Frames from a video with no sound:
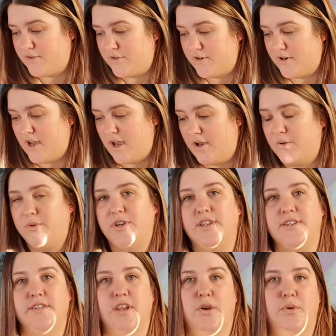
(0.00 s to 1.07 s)
now
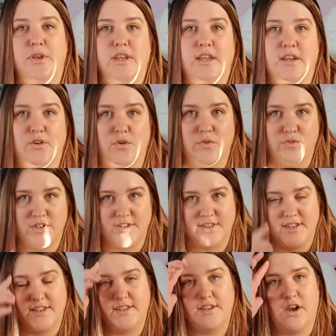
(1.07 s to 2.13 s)
he's now eating
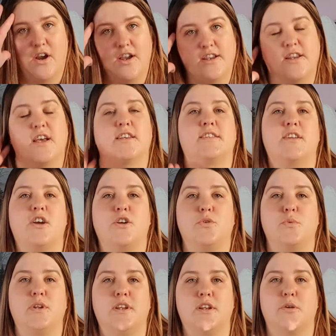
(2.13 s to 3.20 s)
obviously started I started
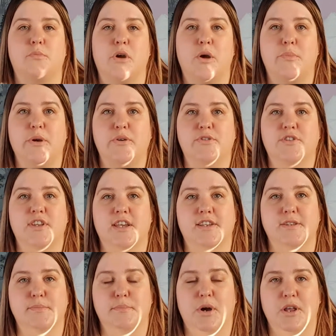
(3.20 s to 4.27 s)
weaning him at about
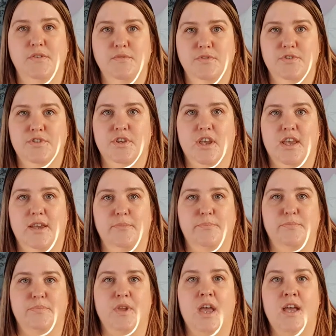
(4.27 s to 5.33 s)
six months
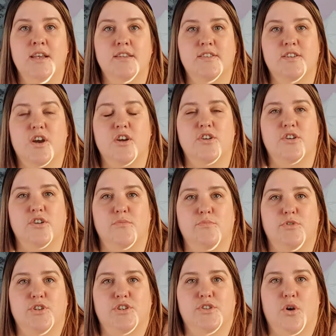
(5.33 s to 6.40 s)
um started on
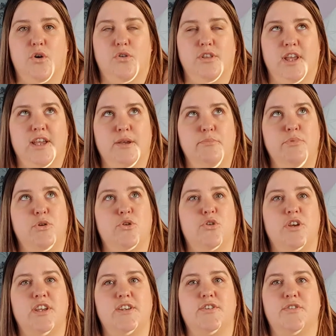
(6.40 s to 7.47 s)
just on like
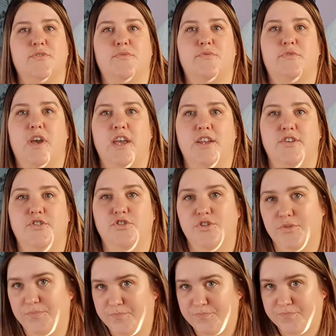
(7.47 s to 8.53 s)
pureed veg
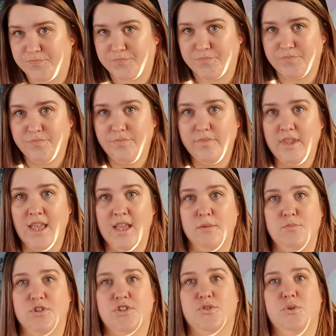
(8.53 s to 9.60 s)
um
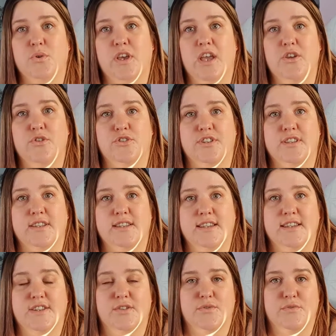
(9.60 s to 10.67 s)
just so he get used to the
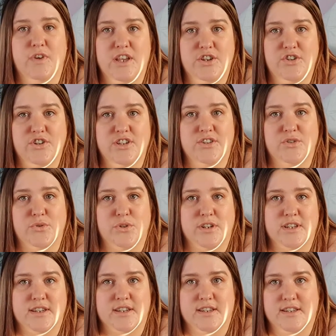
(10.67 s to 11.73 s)
taste of veggies so he
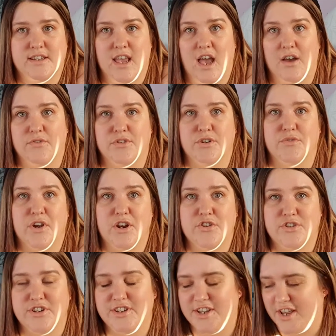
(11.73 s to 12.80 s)
didn't have an
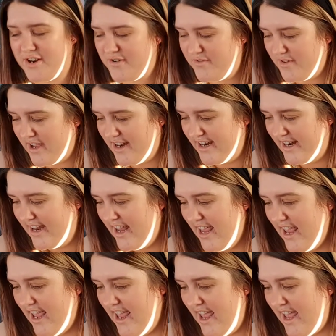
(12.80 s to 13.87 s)
aversion to anything
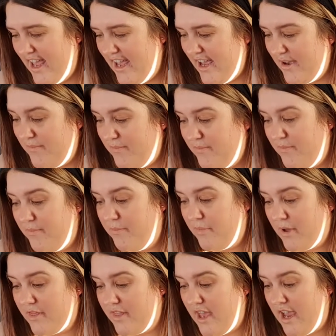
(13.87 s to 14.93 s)
um
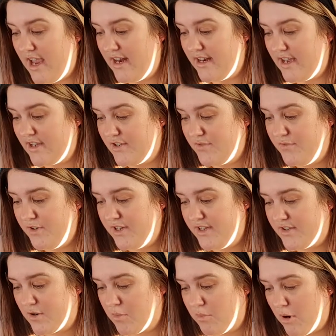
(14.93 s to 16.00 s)
but then his
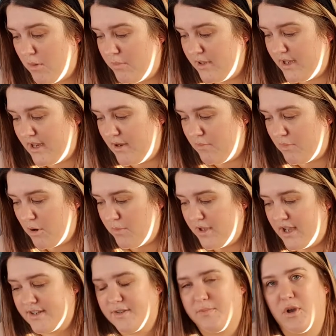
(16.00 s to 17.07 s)
feeds are probably he probably
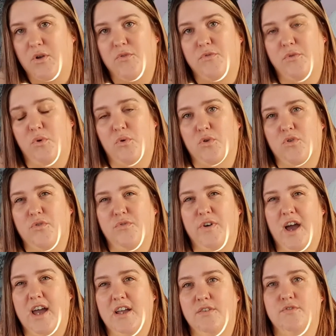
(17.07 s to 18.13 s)
has about four or
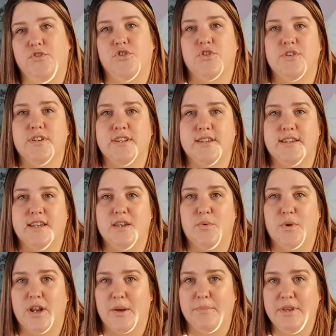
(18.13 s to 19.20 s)
five during the day
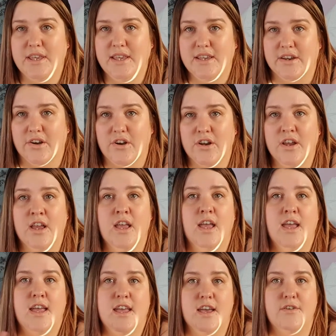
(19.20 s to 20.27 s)
when I'm here
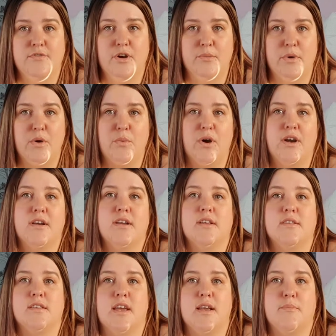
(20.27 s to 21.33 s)
if I'm at work
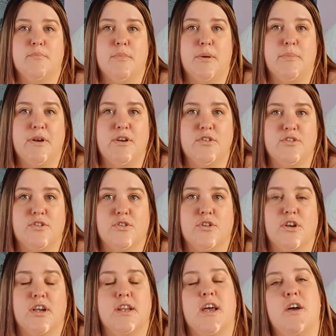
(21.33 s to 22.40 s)
and like my parents are
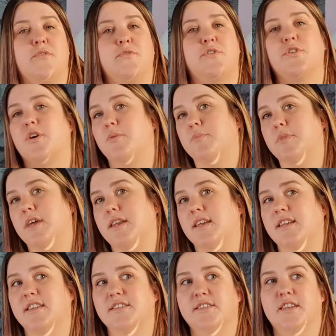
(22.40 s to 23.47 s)
looking after him then
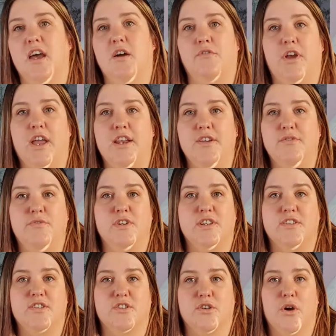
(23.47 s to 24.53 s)
he doesn't have any
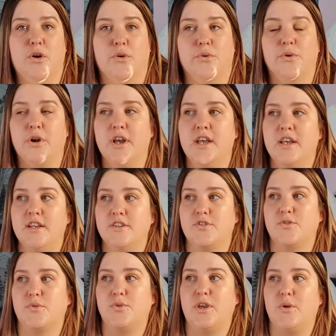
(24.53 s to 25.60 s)
feeds at all
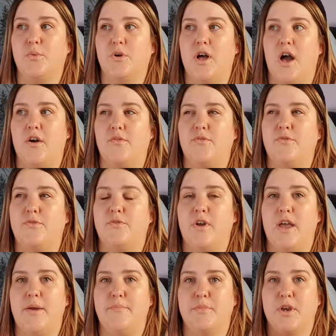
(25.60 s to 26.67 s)
so he will have
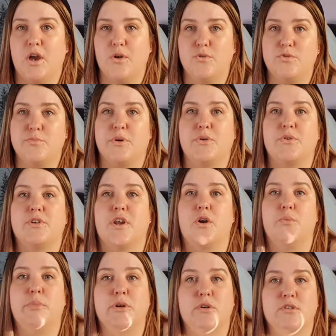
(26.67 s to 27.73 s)
um cow's milk
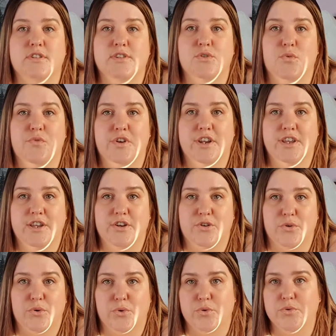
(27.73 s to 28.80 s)
now because he's over a year
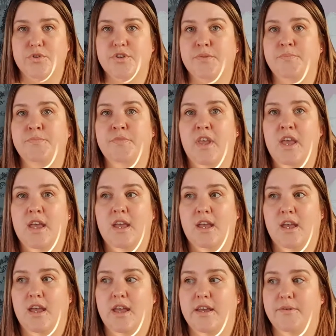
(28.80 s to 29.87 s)
old
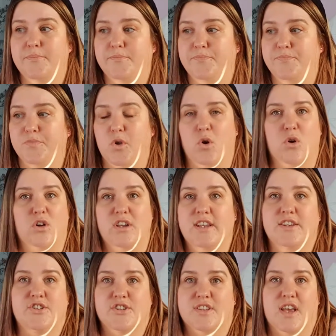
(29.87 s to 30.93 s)
um, or
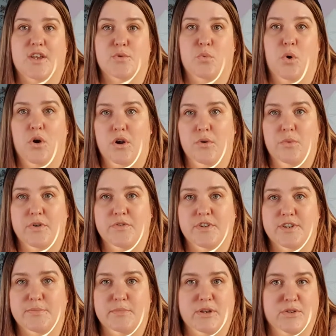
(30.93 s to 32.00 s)
he just has water with
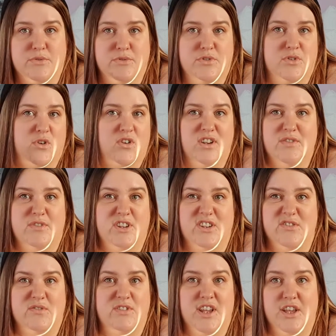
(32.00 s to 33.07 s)
his meals or
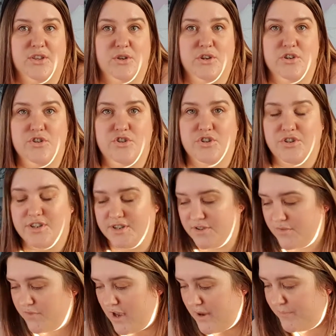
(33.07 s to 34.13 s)
even diluting juice is
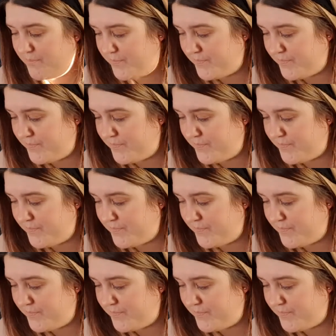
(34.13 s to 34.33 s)
fine.